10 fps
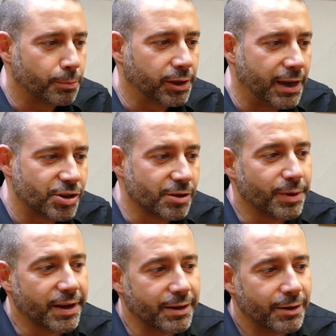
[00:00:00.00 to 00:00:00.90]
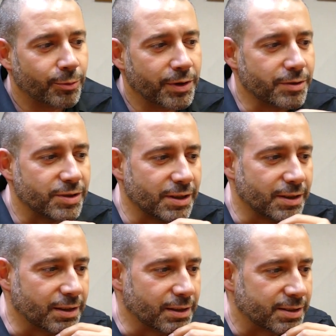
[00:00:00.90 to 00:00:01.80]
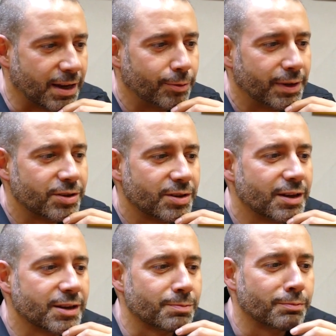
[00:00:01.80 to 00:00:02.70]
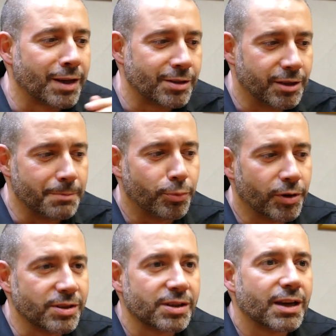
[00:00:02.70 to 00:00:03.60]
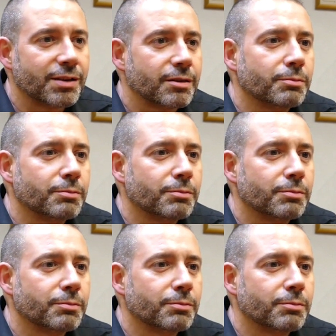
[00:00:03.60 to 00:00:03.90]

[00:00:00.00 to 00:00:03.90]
pleasure back when you see the sound engineers actually putting together the